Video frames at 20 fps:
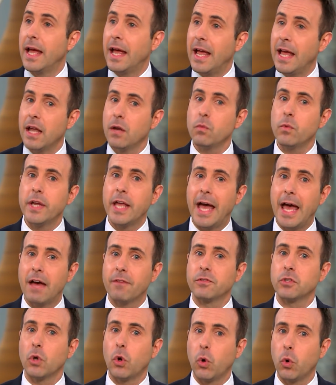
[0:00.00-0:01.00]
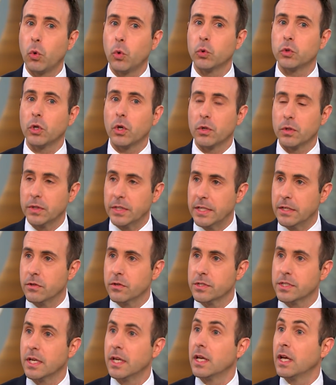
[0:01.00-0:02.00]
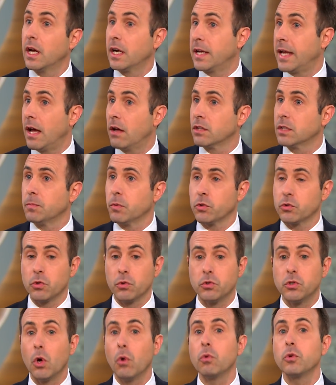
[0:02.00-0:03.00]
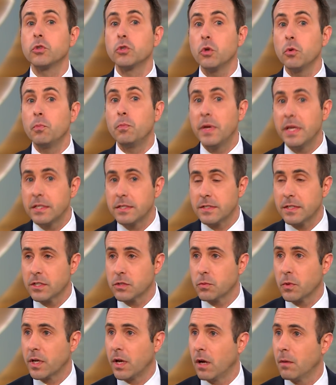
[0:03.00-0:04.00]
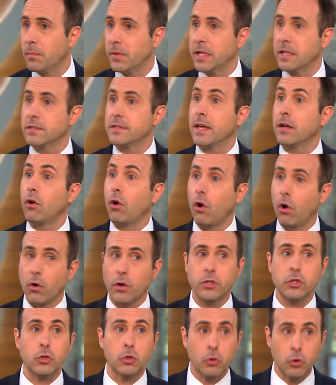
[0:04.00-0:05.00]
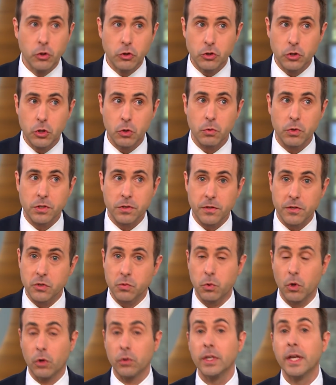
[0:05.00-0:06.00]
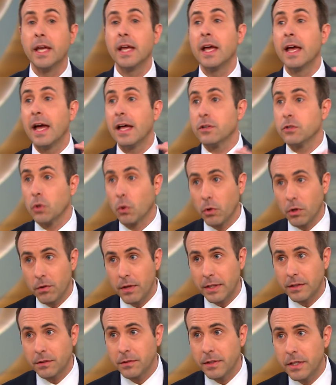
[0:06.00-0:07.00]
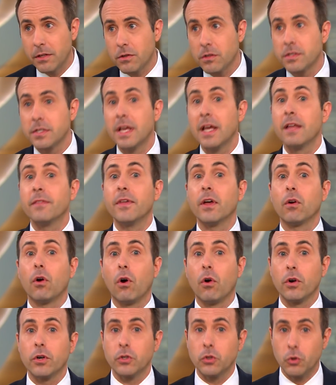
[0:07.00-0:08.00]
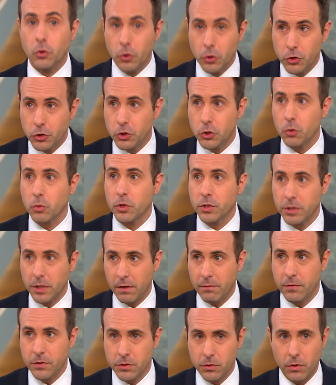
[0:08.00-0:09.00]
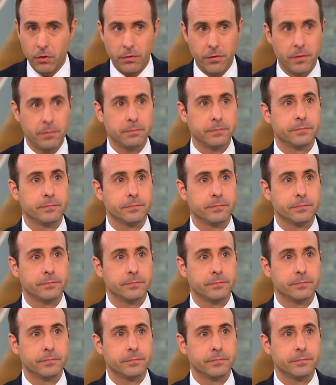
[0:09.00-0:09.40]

And we have to hold our leaders accountable. So don't do business with companies that aren't good stewards of this world, and don't elect leaders that aren't good stewards of this earth.